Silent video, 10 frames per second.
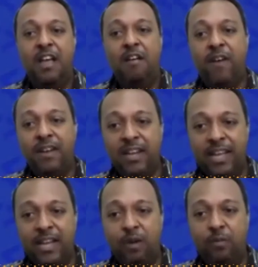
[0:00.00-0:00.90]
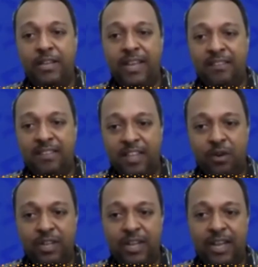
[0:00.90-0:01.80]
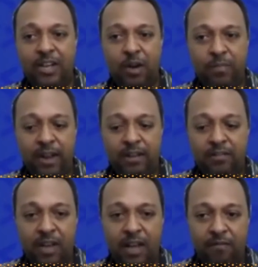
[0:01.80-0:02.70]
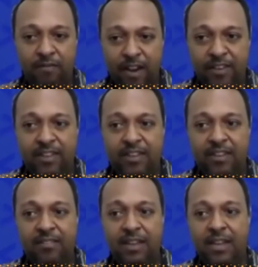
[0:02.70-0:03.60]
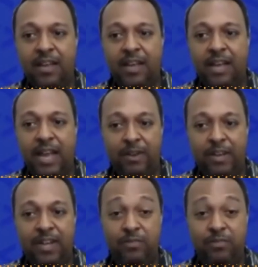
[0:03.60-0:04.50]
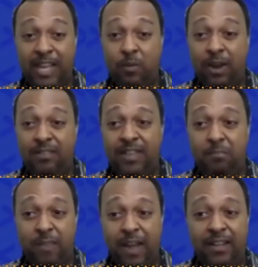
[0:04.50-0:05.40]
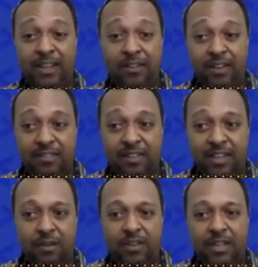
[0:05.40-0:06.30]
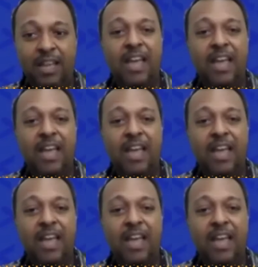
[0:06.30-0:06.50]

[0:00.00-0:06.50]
Finally, we take security and compliance very seriously, and we come to KYC and banking grade security.